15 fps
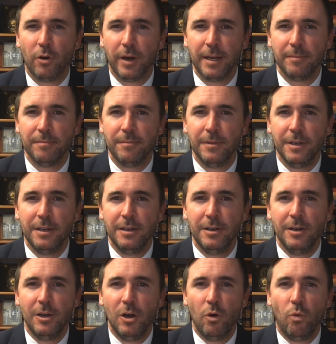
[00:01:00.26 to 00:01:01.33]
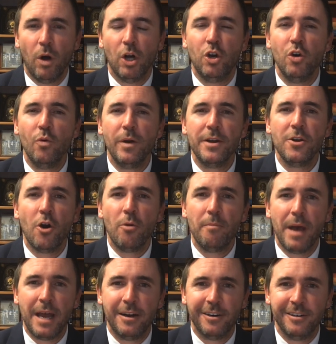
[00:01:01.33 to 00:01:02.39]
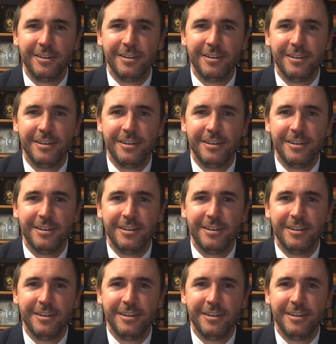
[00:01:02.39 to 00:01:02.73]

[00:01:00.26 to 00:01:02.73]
him? Well, who would know better